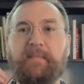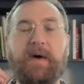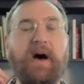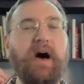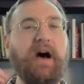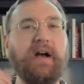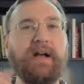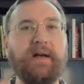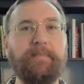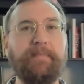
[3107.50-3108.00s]

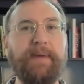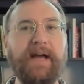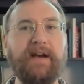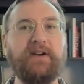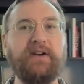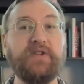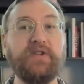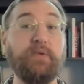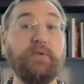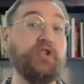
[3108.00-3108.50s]

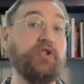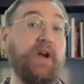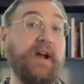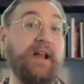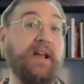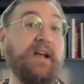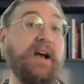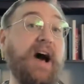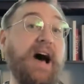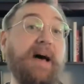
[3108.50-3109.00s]
competitors will try
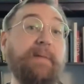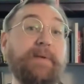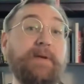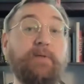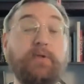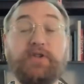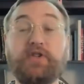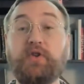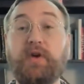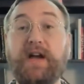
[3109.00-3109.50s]
to copy,
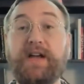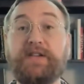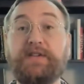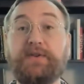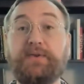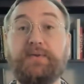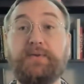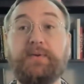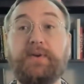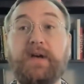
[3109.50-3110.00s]
will try
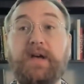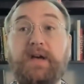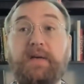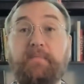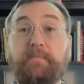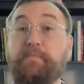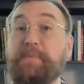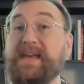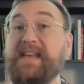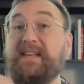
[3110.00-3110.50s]
to
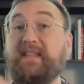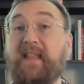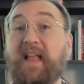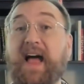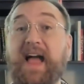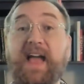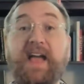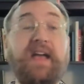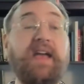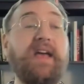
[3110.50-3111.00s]
be
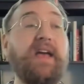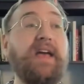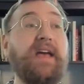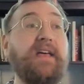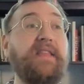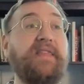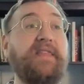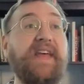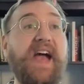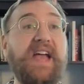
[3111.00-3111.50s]
like,
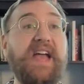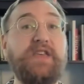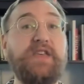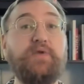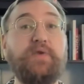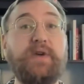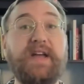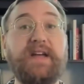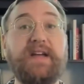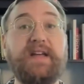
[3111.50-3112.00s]
that you
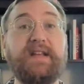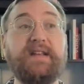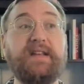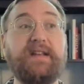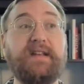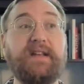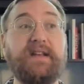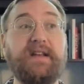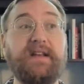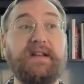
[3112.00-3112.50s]

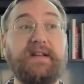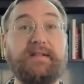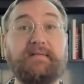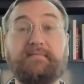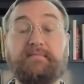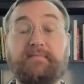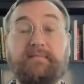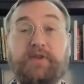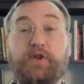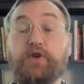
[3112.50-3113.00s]
can
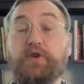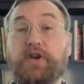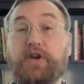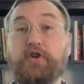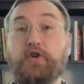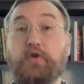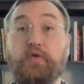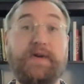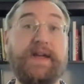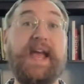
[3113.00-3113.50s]

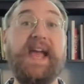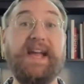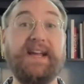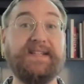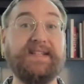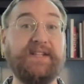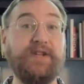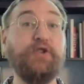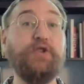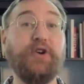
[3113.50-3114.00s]

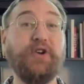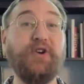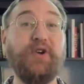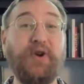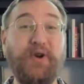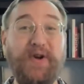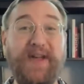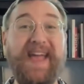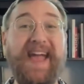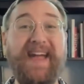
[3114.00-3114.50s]
create. You can
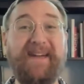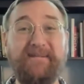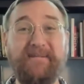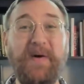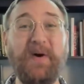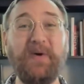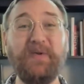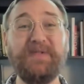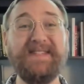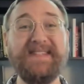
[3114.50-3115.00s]
create
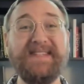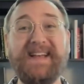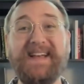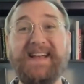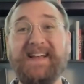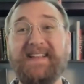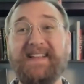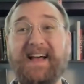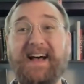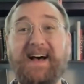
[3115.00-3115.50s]
moats
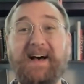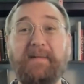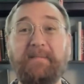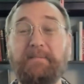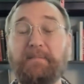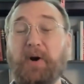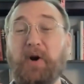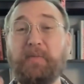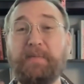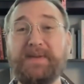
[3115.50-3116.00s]

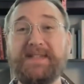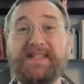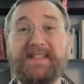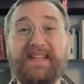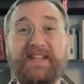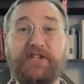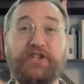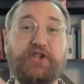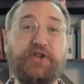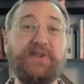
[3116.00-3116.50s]

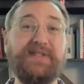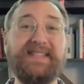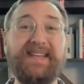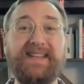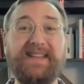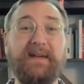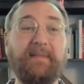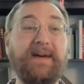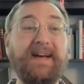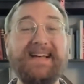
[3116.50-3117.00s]
purposely,
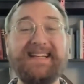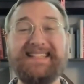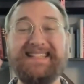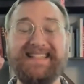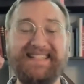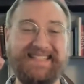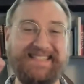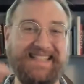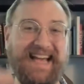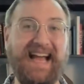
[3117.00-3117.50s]
choosing them,
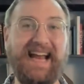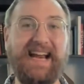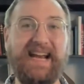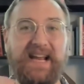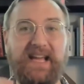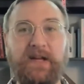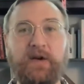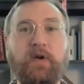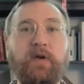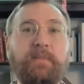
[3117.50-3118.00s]

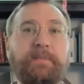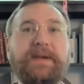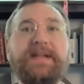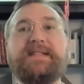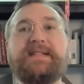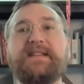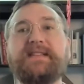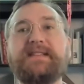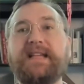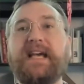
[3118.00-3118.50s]
designing your
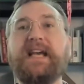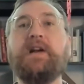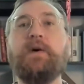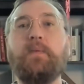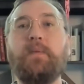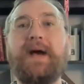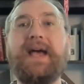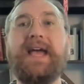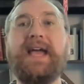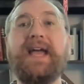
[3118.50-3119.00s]
business in a
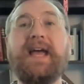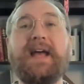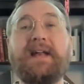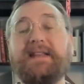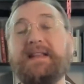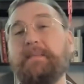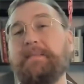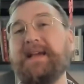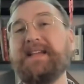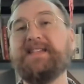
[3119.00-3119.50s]
way
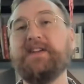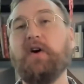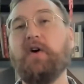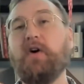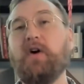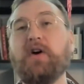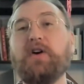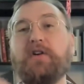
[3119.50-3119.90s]
that makes it harder